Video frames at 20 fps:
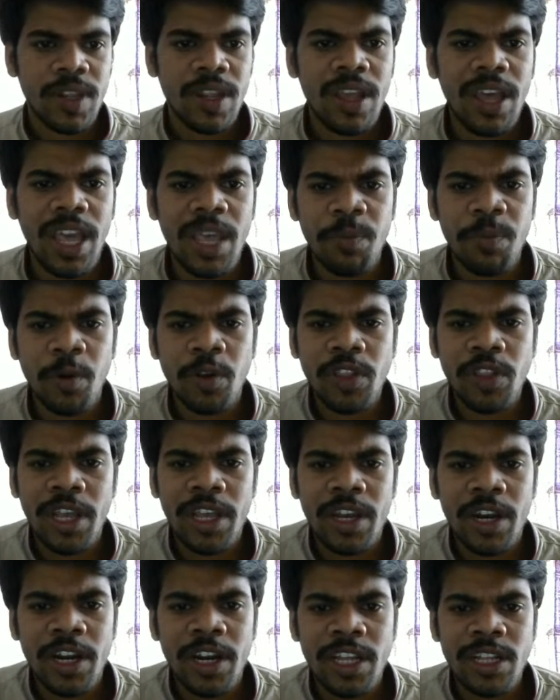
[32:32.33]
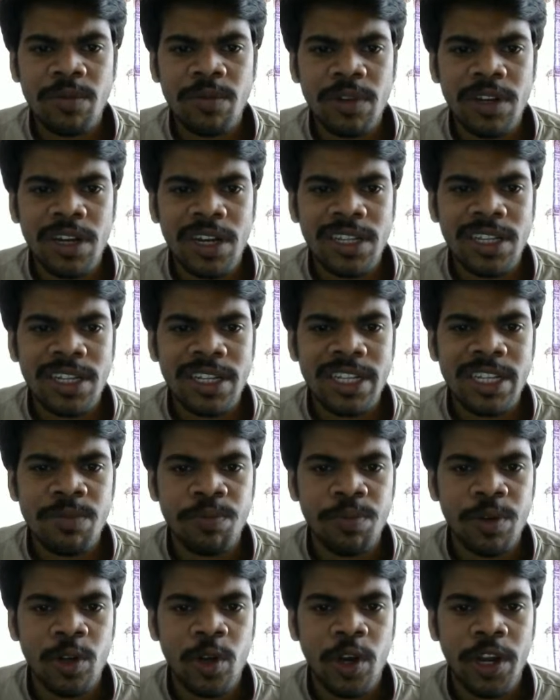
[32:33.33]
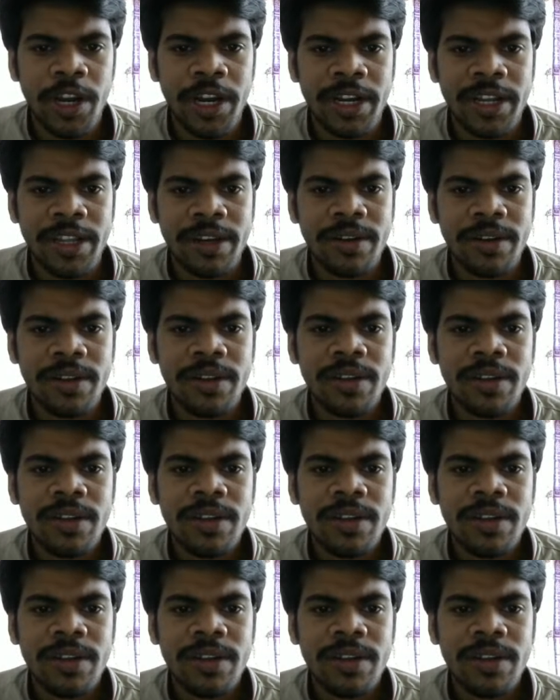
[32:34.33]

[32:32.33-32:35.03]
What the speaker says: Hypothyroidism causes simple goiter.